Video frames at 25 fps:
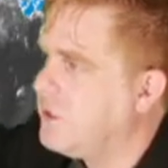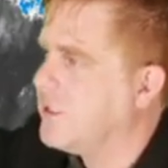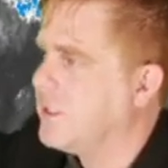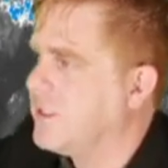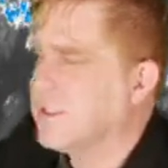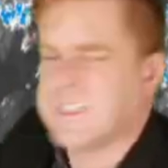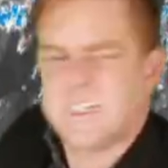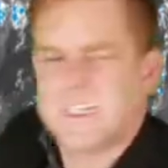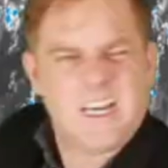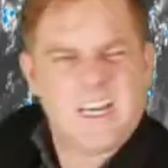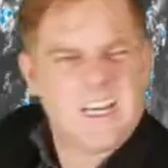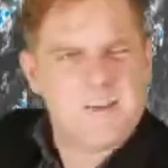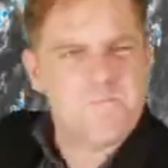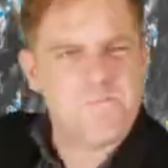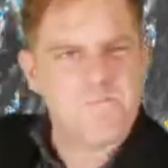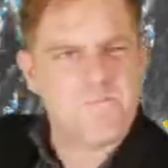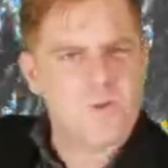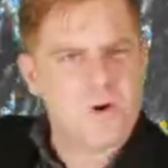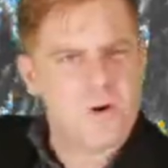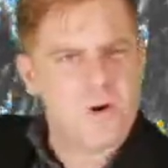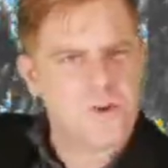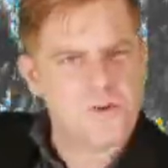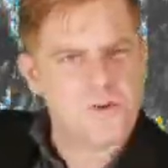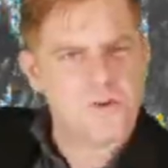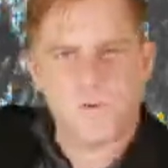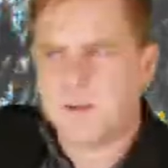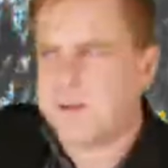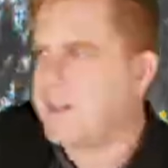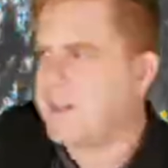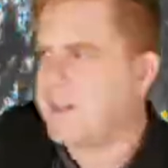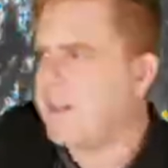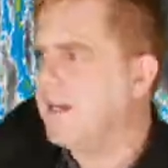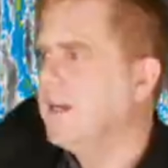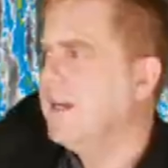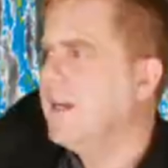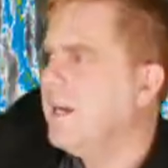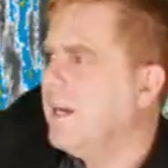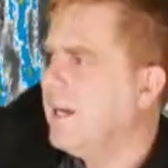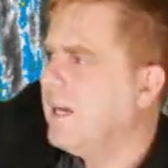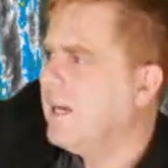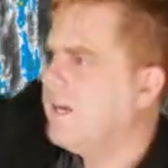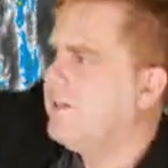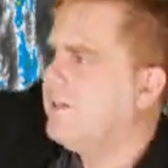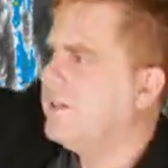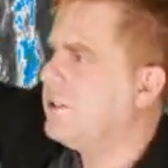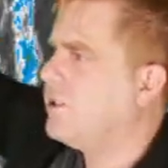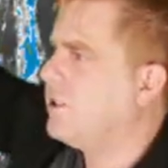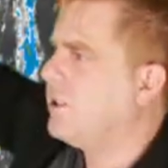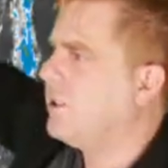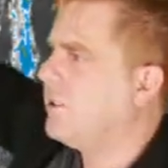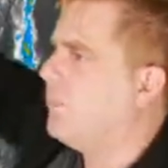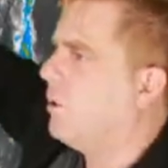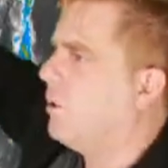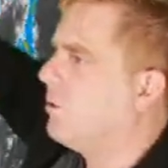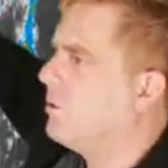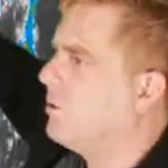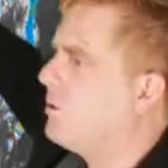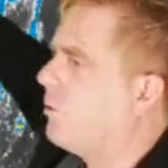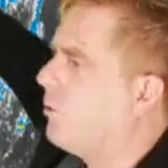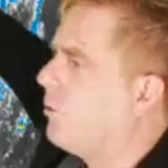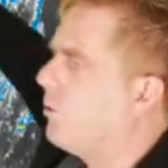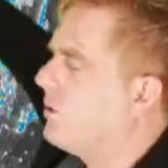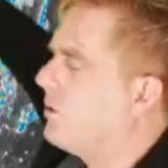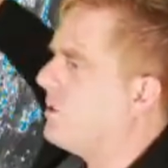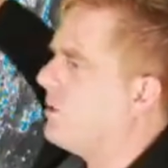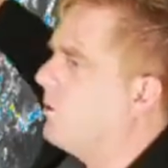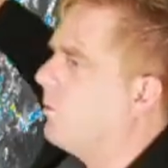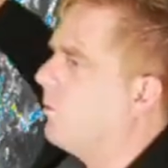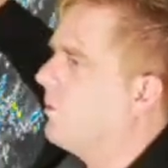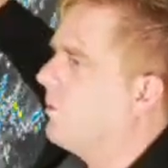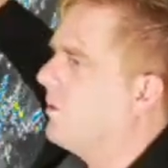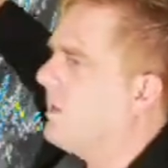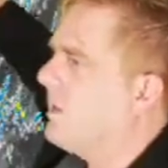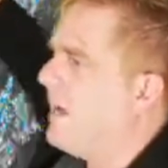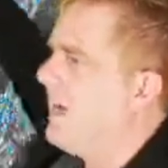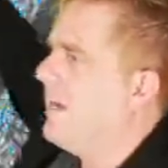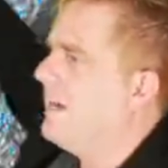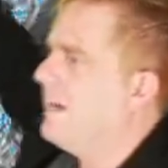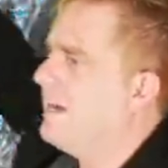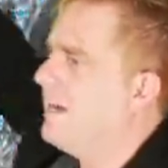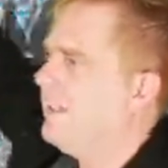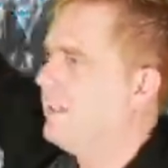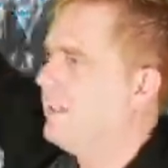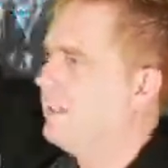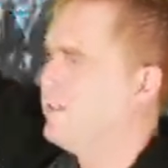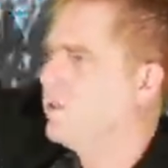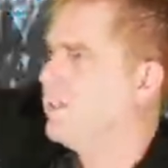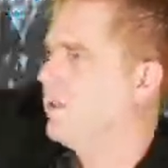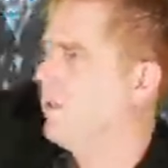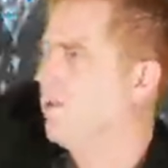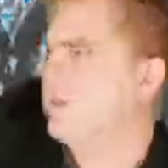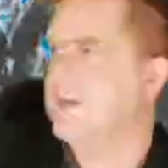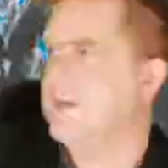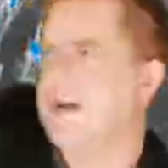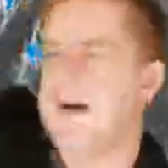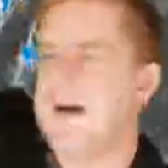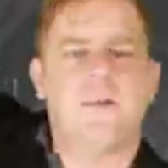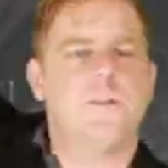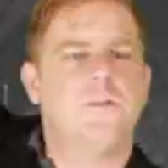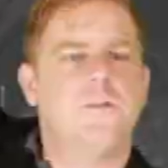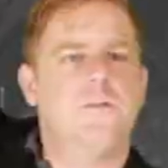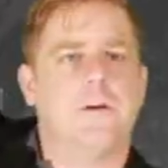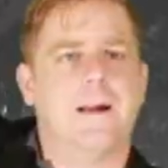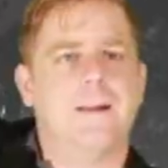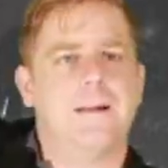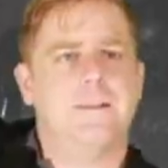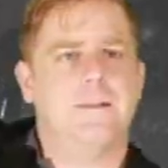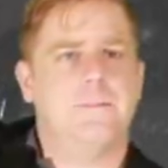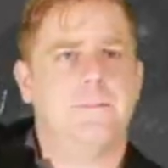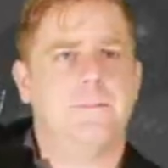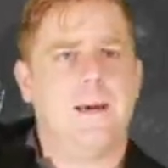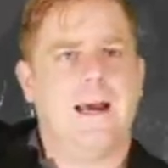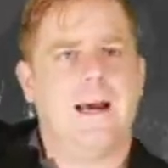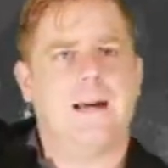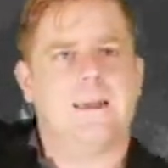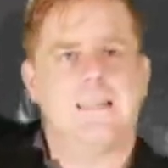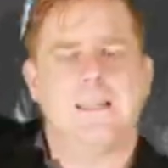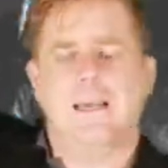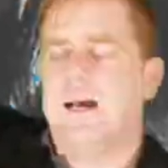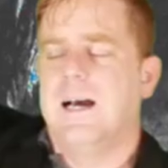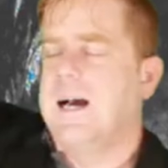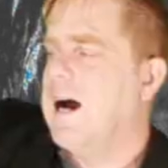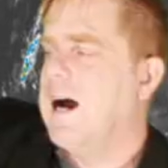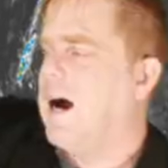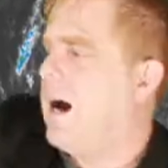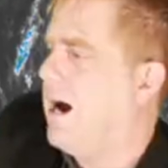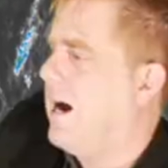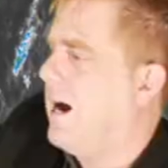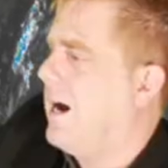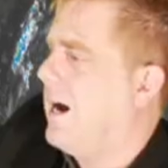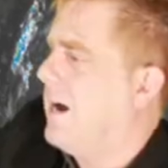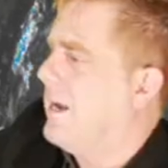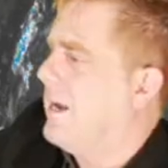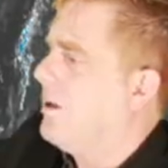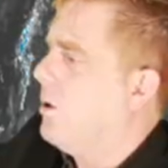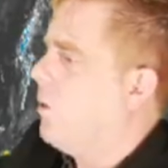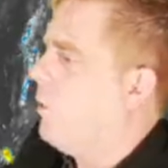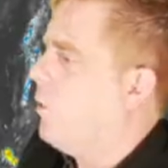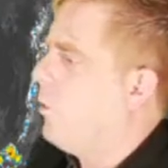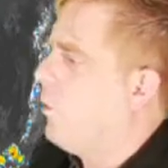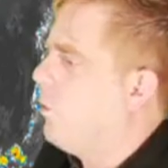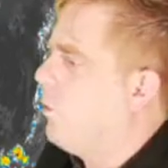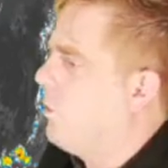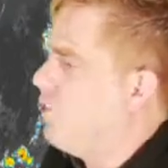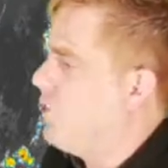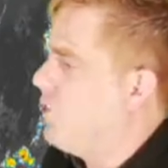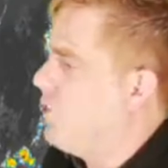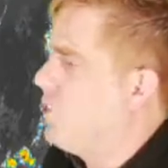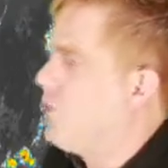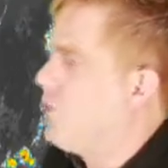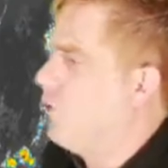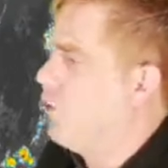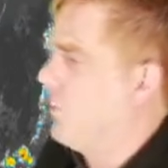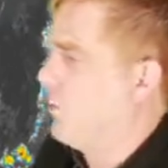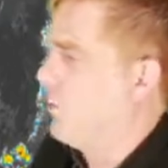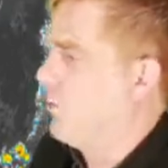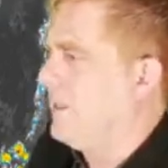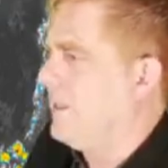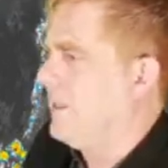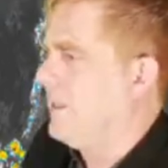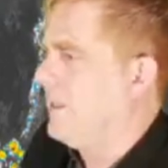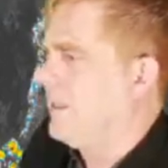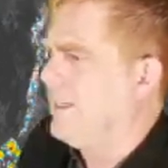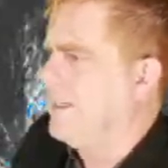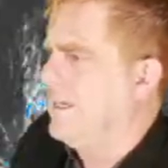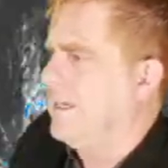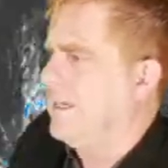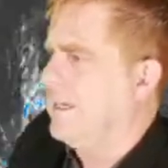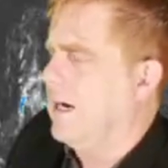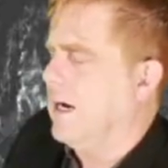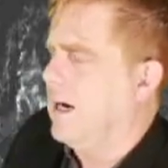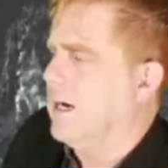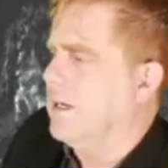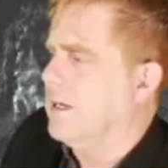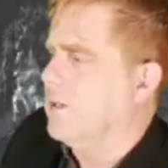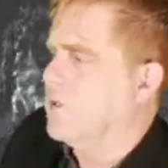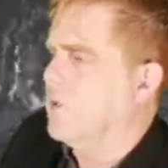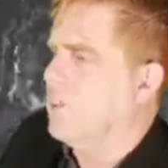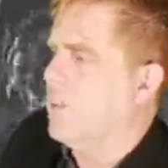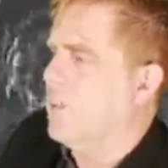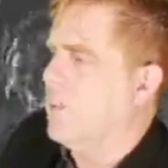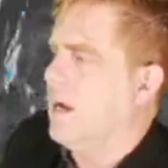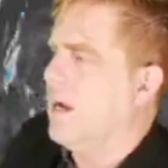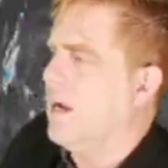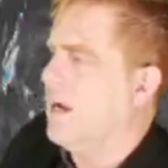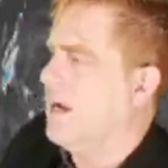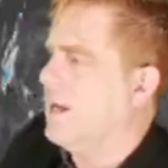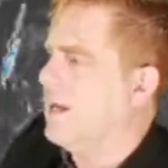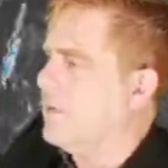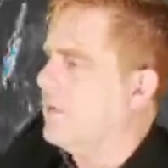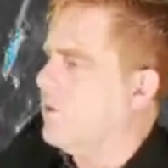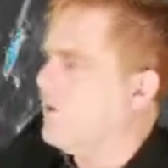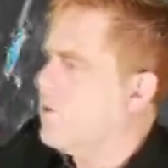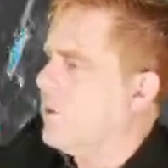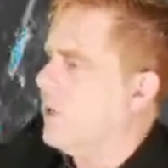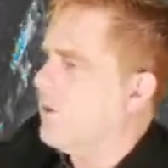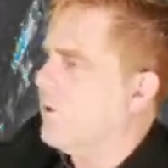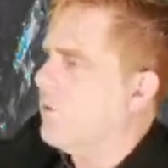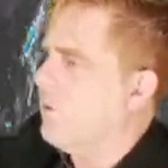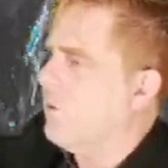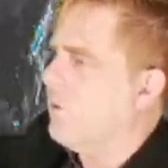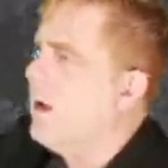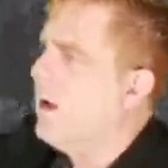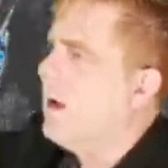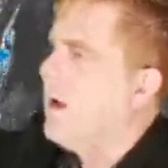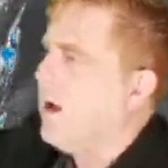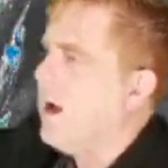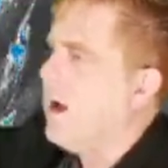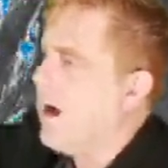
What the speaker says: this and kind of merge with it and eventually pull towards the north and east. So not a direct impact on Honshu or really Japan in general.